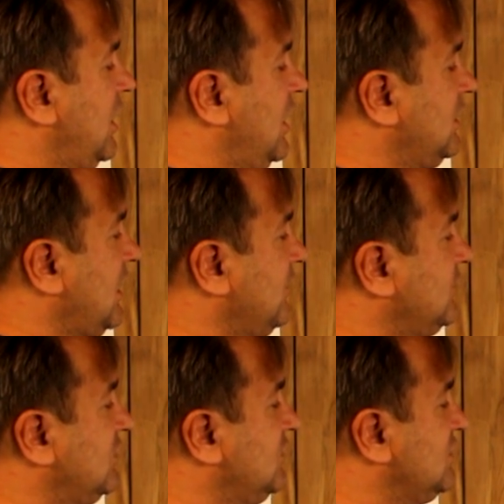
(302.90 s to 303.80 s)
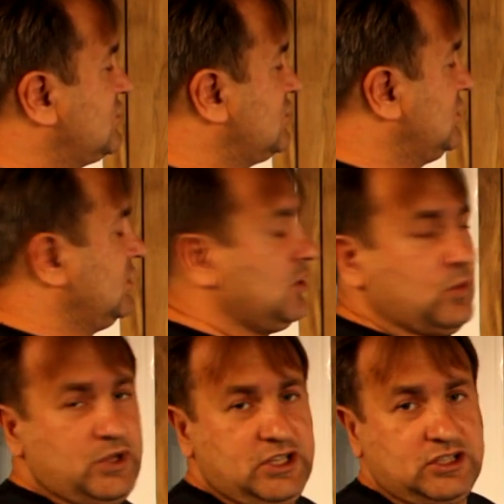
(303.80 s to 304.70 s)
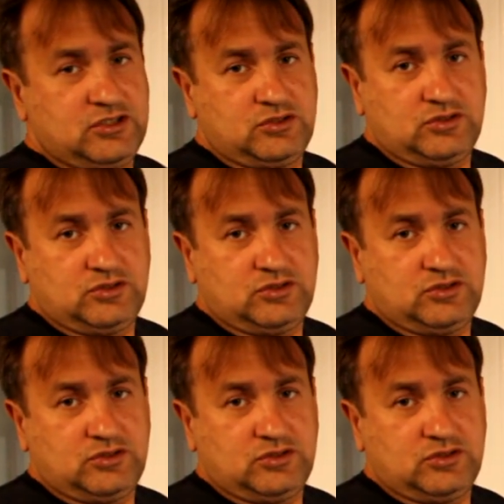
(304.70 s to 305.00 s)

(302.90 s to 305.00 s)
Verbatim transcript: and after this we need